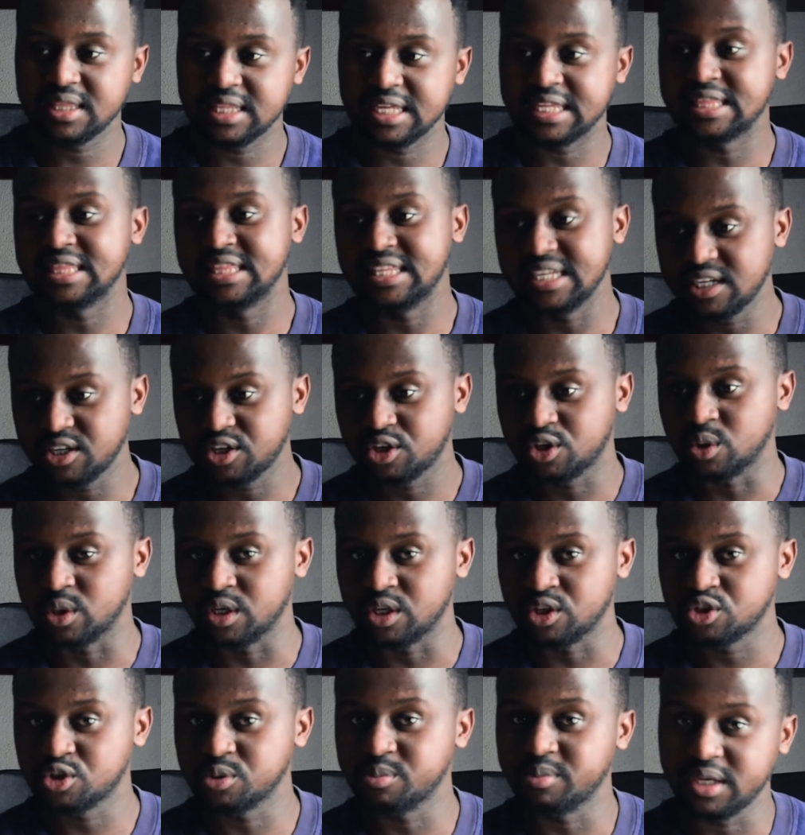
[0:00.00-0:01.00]
that they're
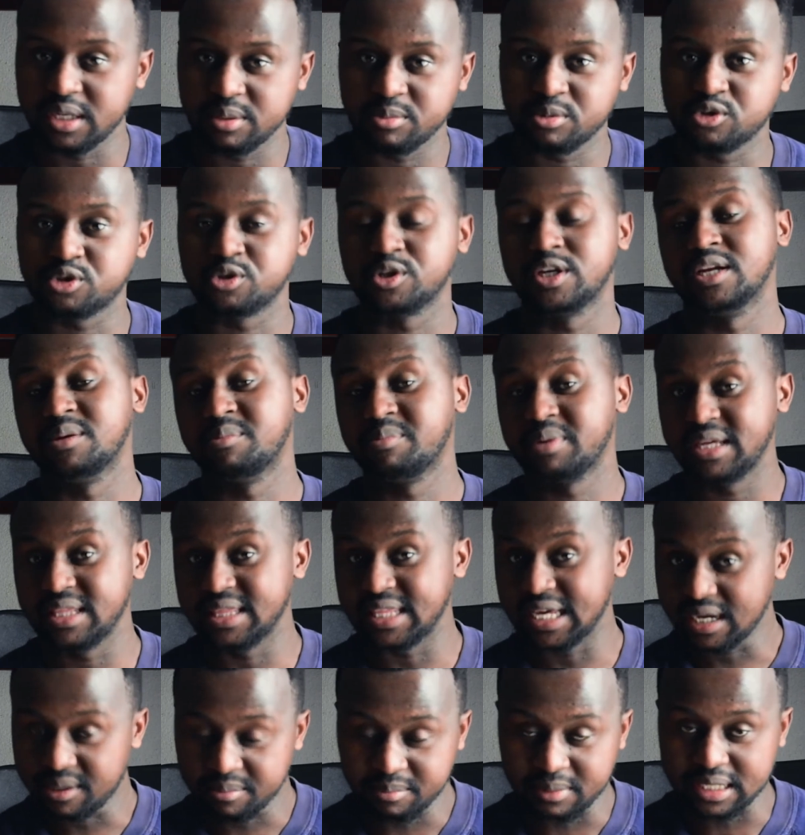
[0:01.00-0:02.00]
doing to be able to get paid
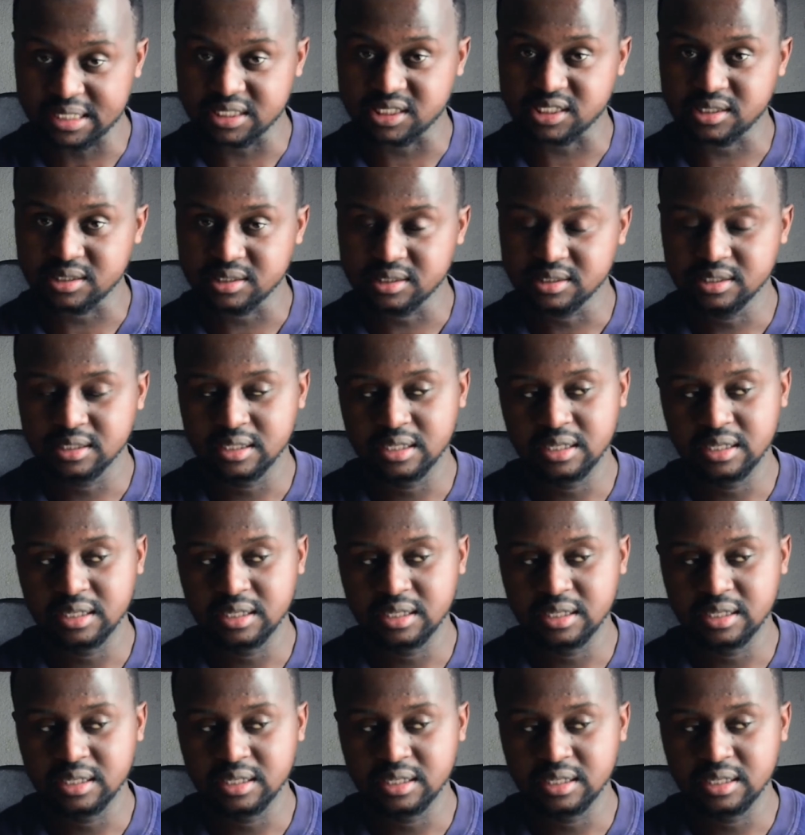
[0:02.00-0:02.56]
that much?